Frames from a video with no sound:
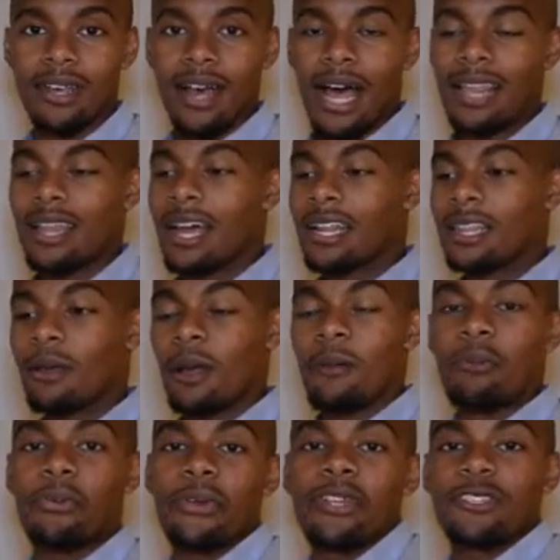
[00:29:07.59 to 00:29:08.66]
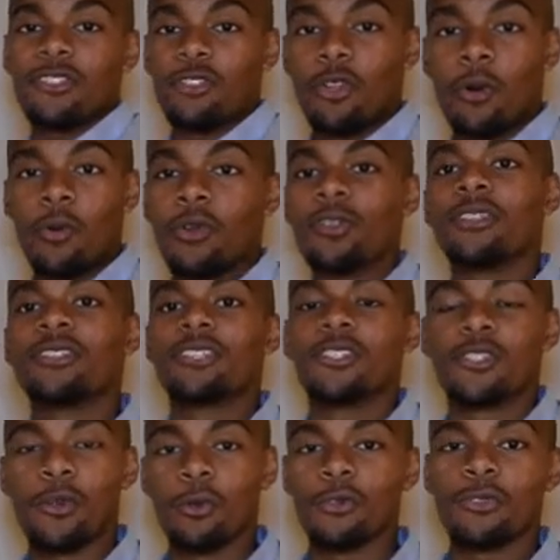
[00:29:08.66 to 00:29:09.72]
A lot of the complaints lower enlisted
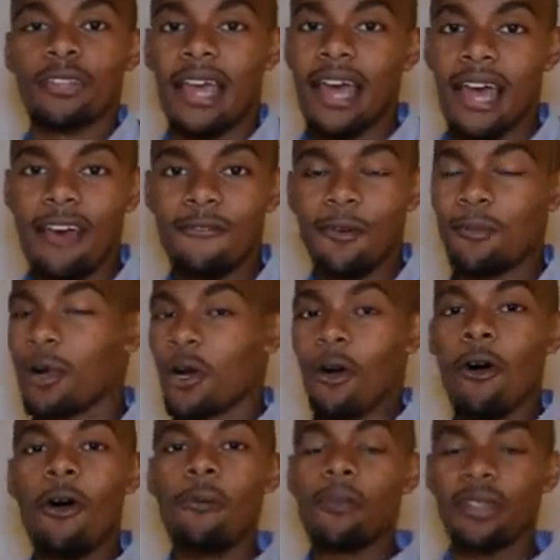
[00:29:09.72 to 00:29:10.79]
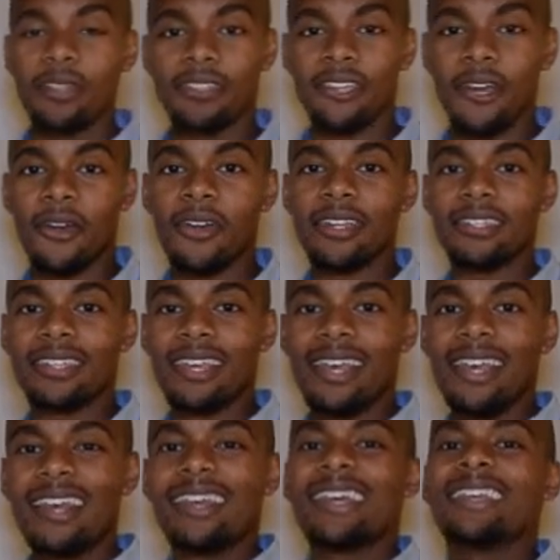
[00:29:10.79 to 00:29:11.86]
soldiers have among all militaries
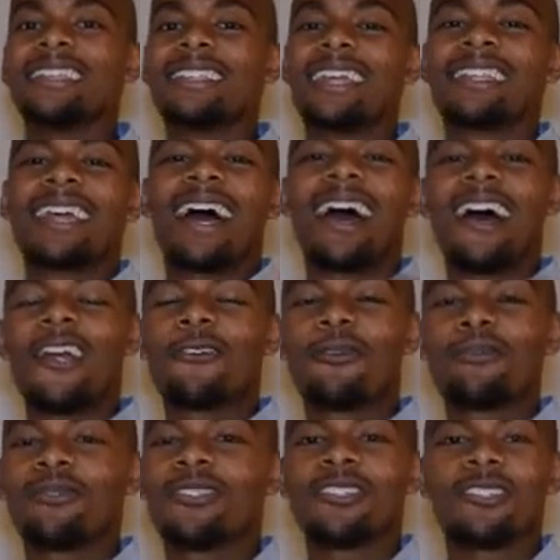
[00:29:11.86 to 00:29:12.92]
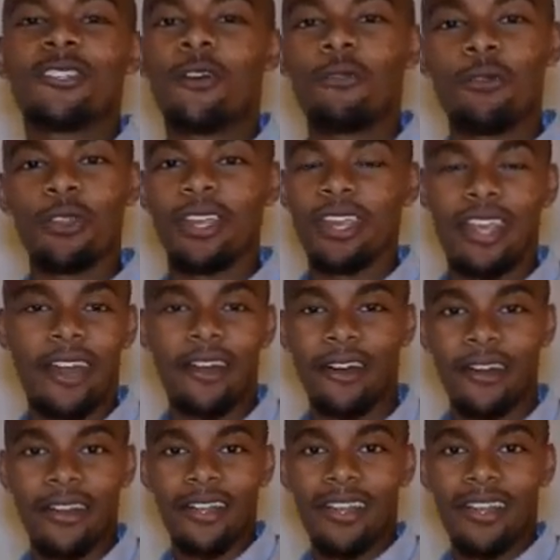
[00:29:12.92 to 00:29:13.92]
is that the higher-ups just don't really care.